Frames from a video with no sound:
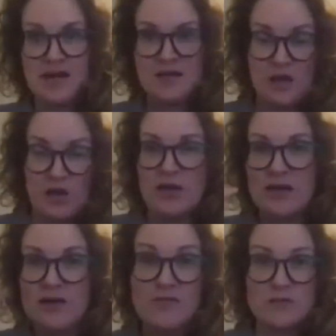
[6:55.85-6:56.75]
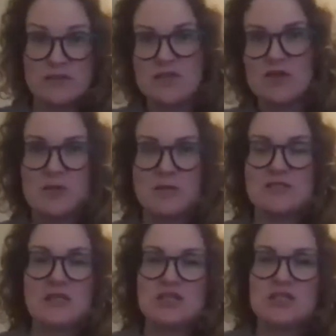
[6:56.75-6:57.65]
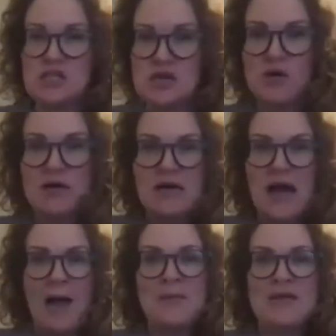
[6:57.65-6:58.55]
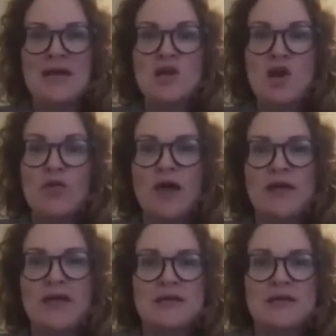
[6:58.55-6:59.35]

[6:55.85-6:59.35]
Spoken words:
it influences other people's energy, I know that,